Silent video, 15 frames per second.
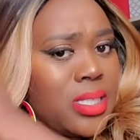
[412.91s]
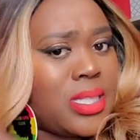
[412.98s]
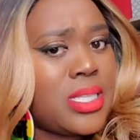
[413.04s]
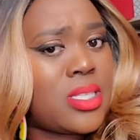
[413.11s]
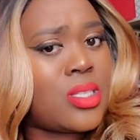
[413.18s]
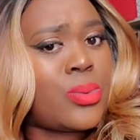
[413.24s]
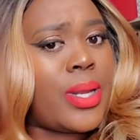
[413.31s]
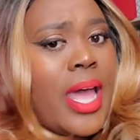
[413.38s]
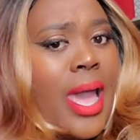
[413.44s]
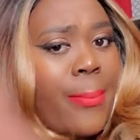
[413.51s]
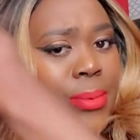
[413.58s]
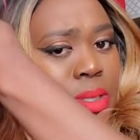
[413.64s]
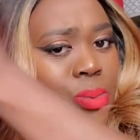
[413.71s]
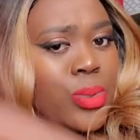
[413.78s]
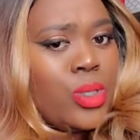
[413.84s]
And this is what
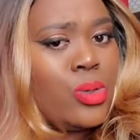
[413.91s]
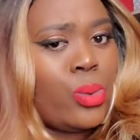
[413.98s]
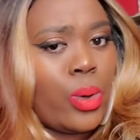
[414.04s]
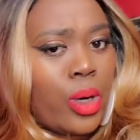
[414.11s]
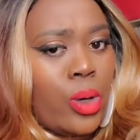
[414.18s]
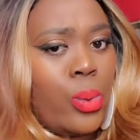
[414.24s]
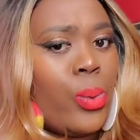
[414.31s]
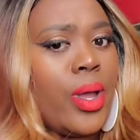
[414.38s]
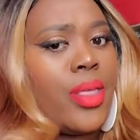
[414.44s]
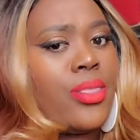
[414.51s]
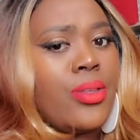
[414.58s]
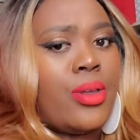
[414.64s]
happens when you work with,